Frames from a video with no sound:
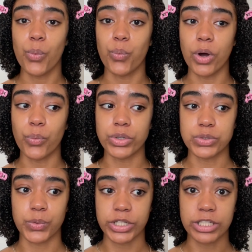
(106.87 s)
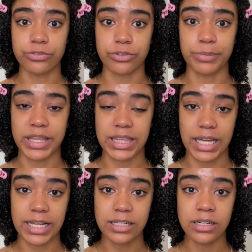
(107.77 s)
what was working for me
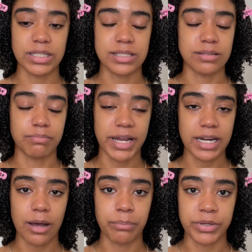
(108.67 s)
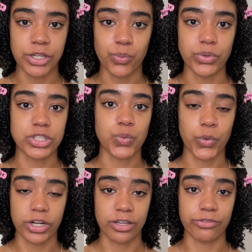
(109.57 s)
then, it might not be what's
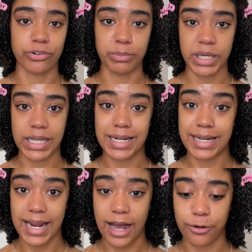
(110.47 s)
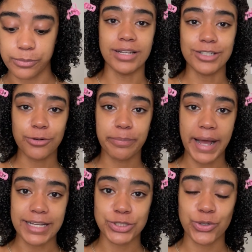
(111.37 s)
working for me now. A little
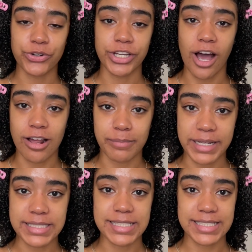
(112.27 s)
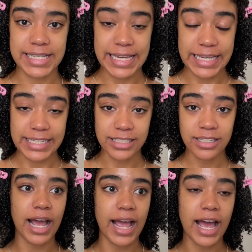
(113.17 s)
backstory on my
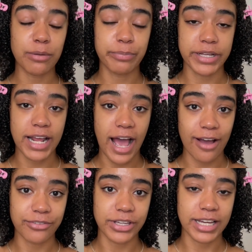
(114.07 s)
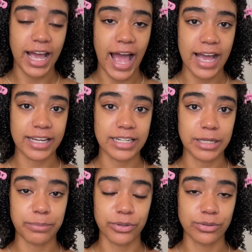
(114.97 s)
skin. I had been having
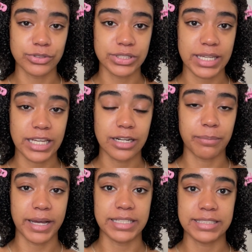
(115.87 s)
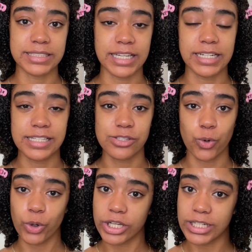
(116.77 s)
acne prone skin. My skin is
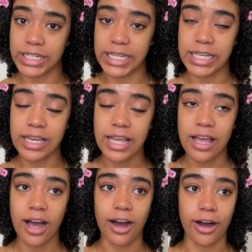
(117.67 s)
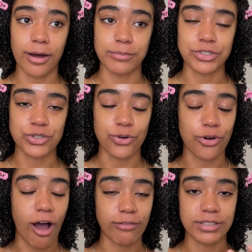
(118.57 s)
oily,
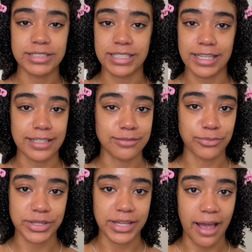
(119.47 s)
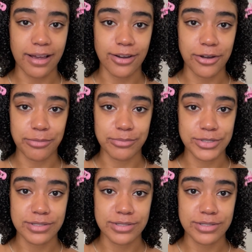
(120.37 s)
so obviously with that comes